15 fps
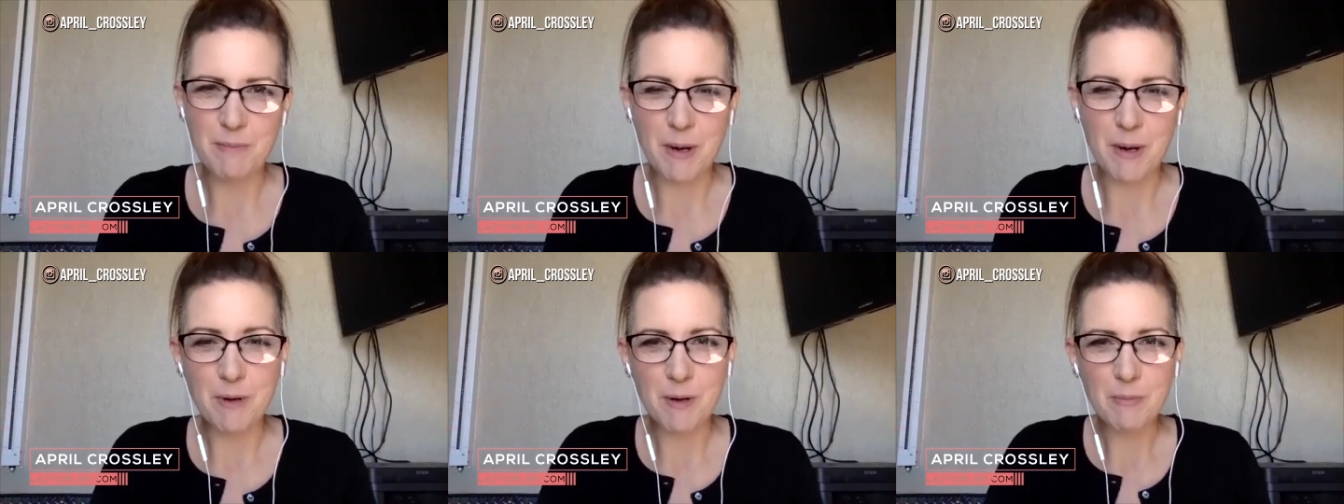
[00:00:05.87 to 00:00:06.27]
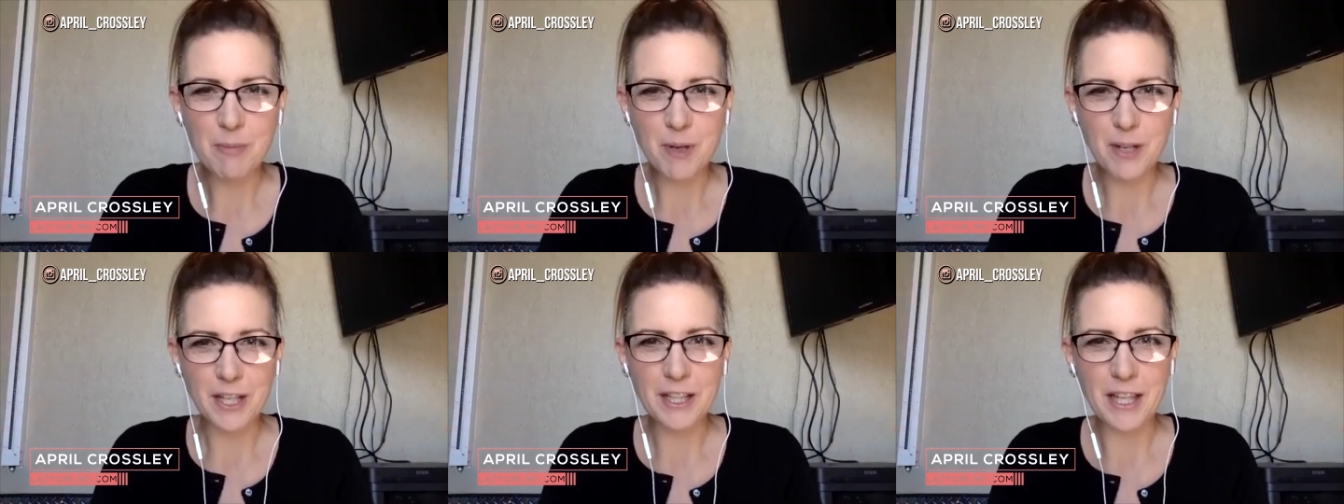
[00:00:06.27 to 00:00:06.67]
but we're
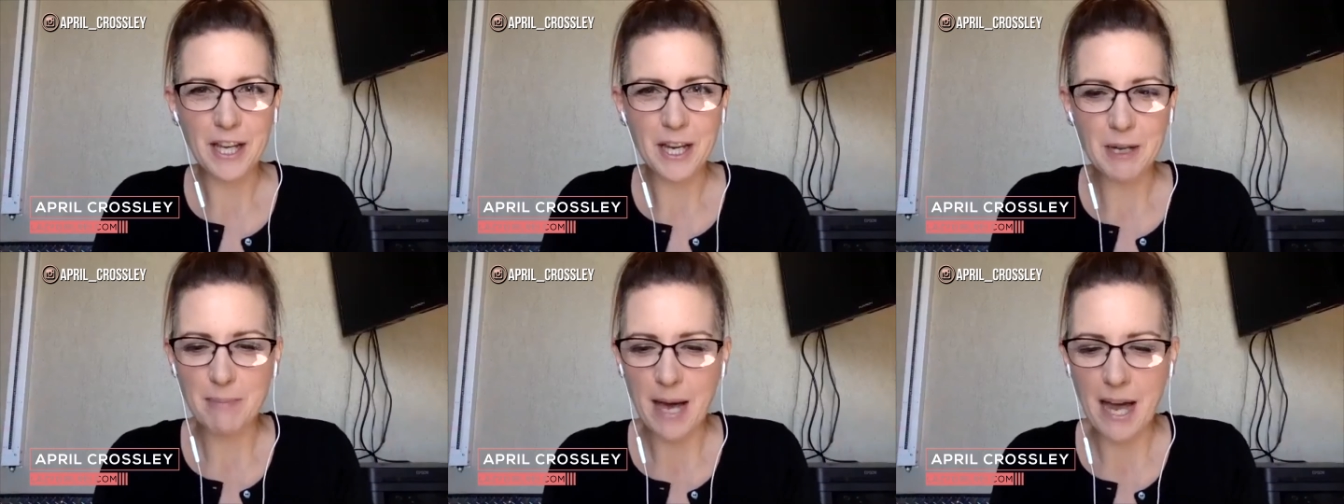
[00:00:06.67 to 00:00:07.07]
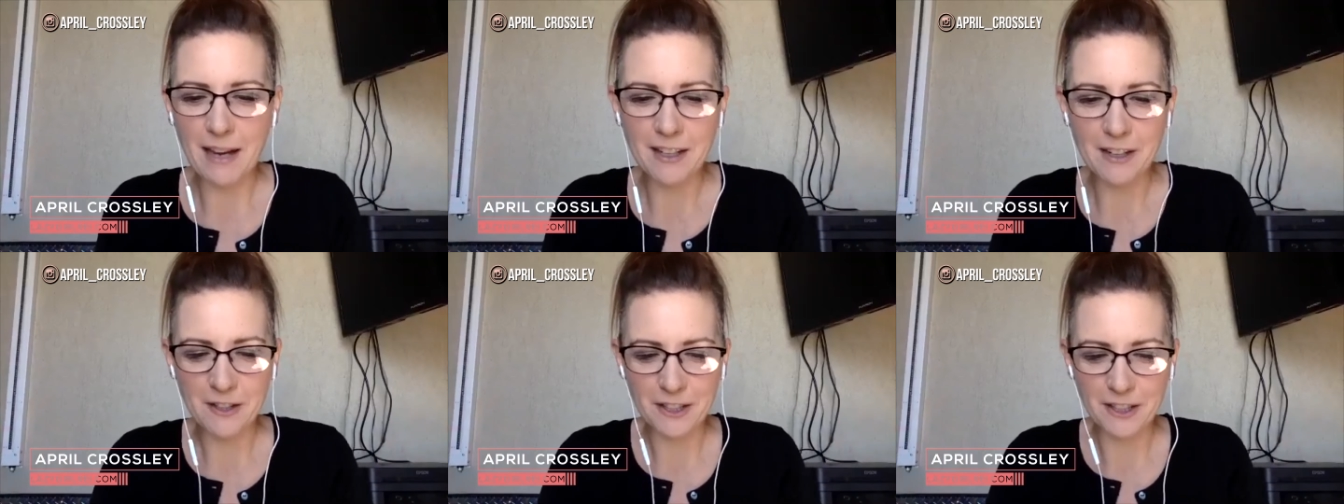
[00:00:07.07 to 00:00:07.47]
pretty laid back
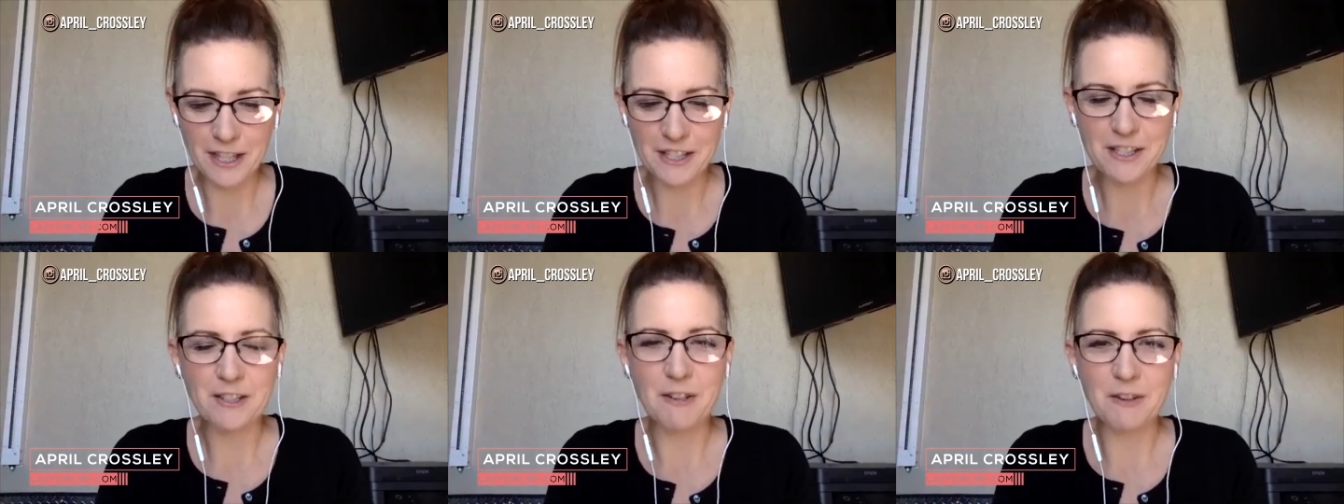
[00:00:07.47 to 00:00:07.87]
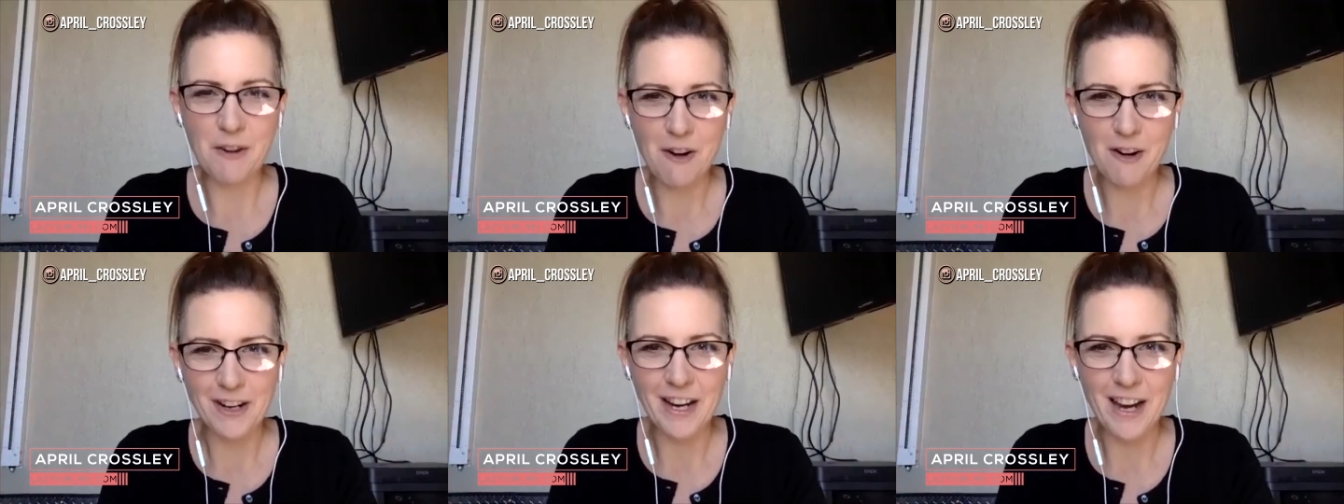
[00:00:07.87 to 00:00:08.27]
here at Lazy Girl
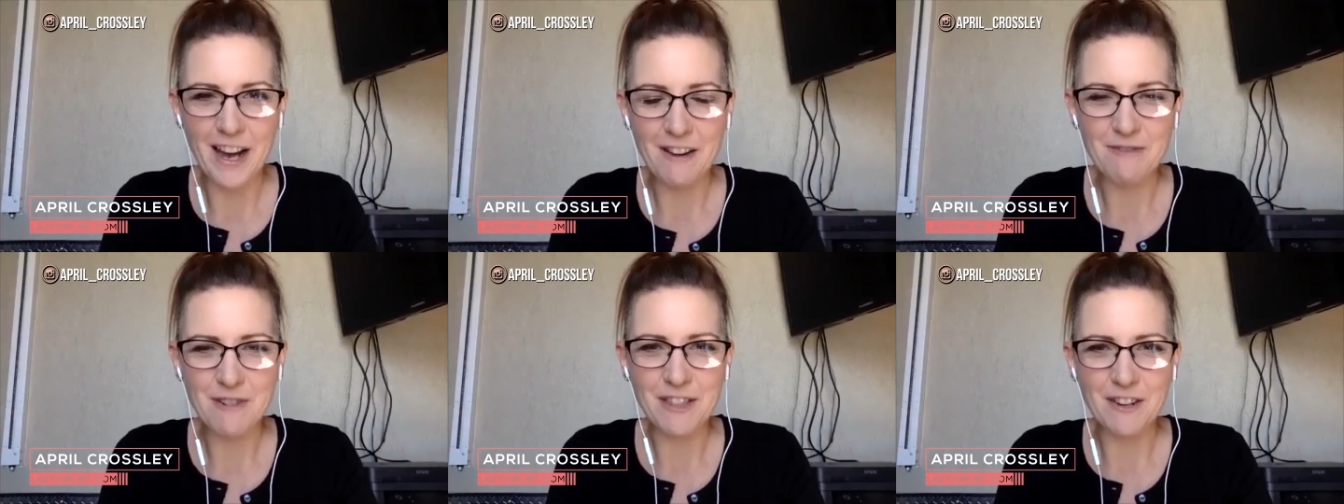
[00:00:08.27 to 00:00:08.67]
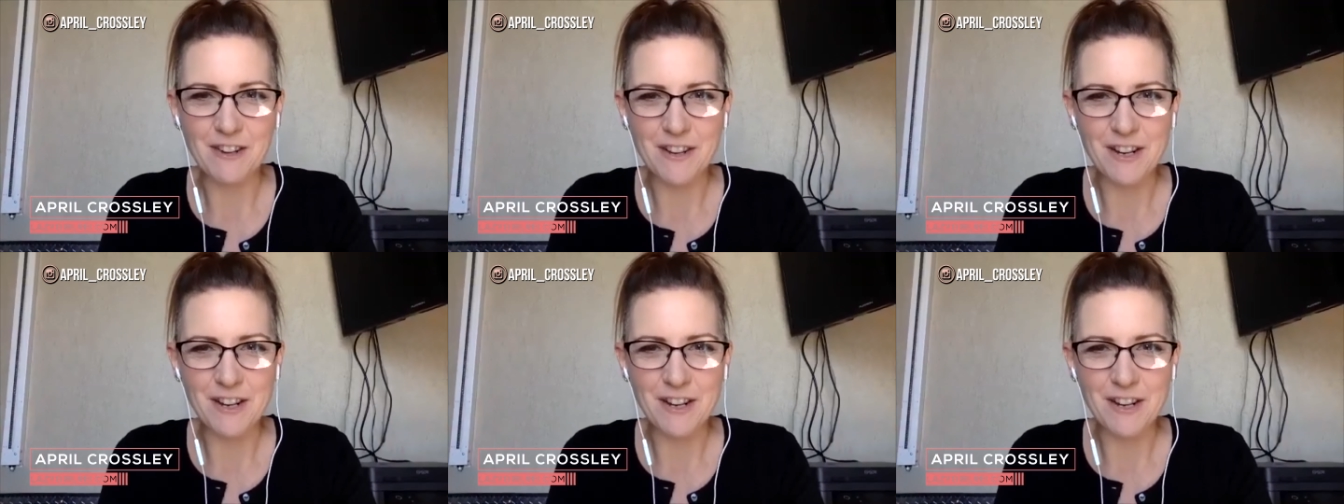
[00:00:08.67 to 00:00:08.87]
REI with our